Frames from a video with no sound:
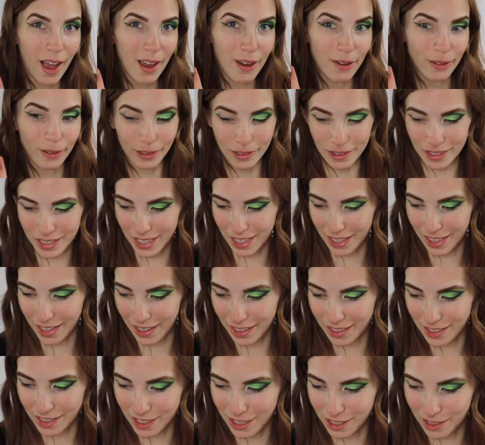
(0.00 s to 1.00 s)
I will dig
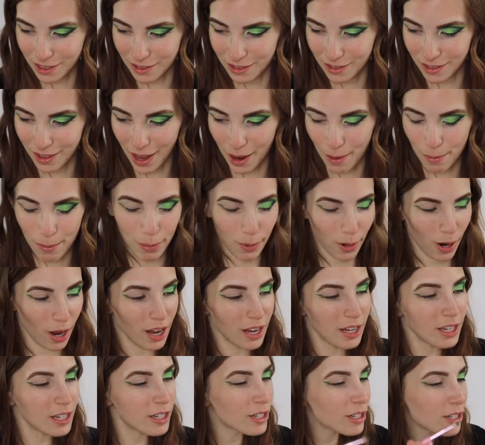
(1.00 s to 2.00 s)
into that
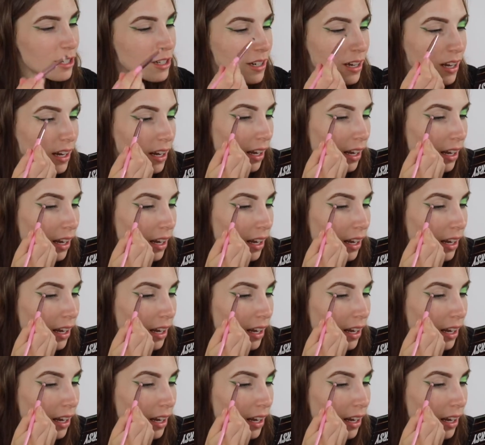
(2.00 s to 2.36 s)
brush